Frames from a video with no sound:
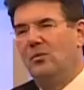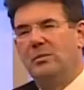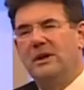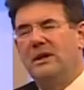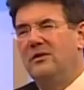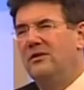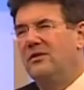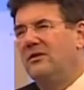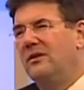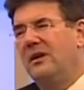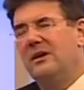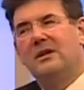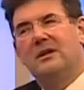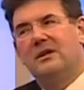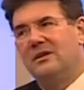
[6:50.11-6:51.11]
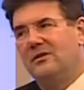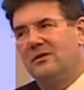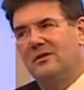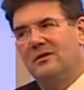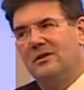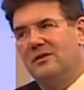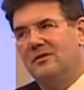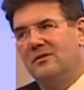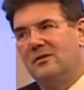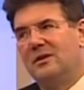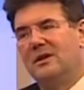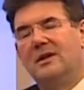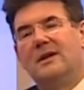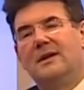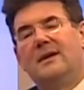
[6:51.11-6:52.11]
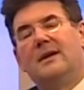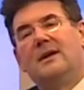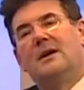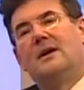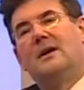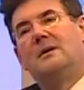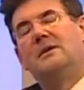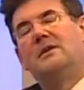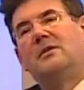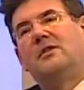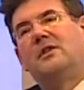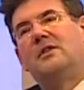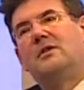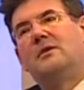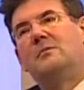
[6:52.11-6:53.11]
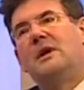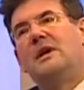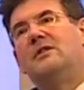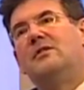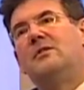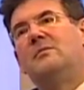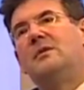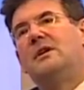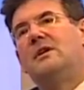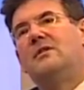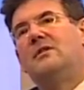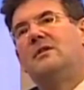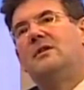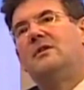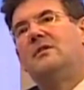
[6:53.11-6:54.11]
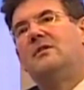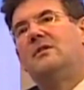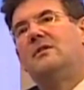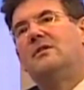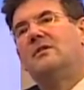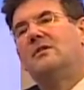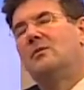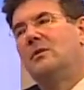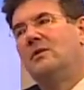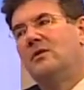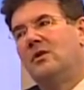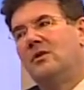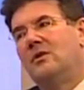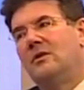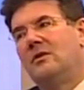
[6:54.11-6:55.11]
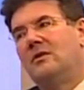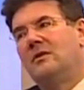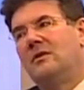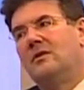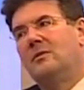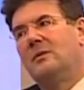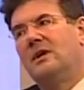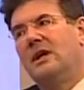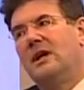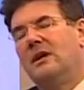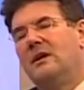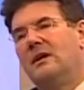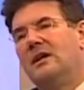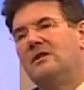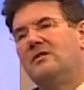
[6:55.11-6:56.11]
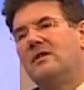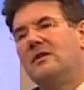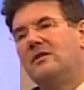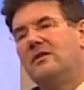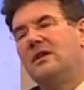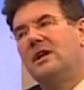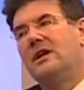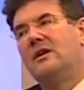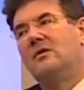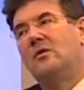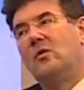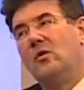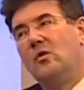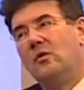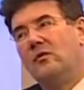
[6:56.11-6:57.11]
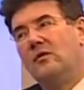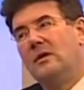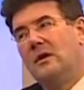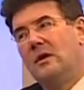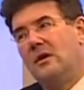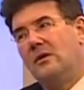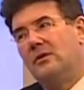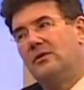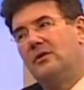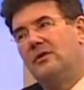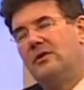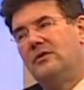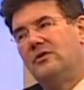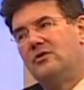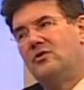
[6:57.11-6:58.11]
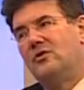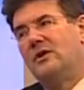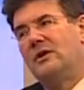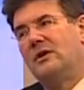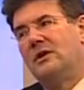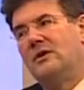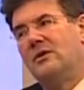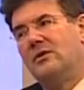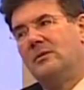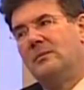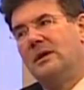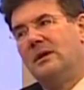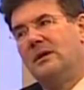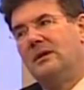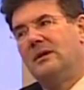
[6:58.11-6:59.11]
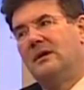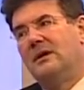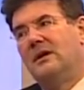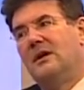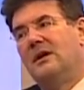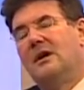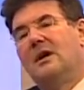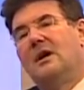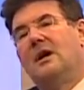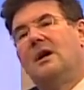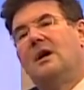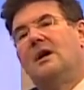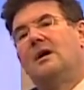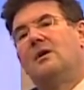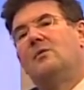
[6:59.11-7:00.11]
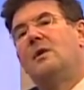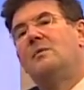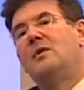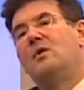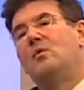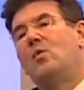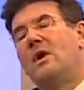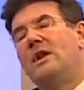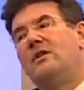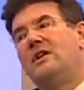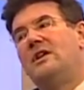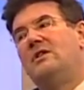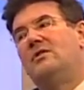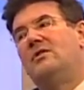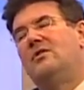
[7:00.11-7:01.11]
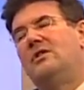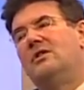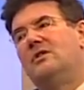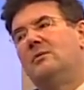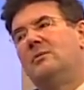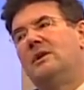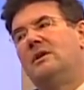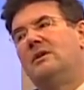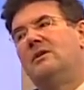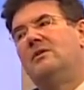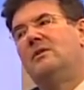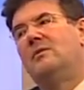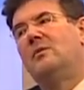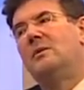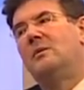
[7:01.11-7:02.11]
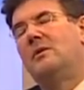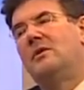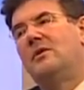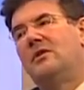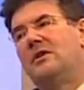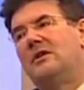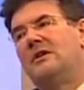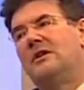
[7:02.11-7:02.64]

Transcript: been stunningly successful. I mean, the thing that amazes me is that we've gone on as long as we can. It does take an awful lot to destroy an economy. When we went into the European Union, we were the 3rd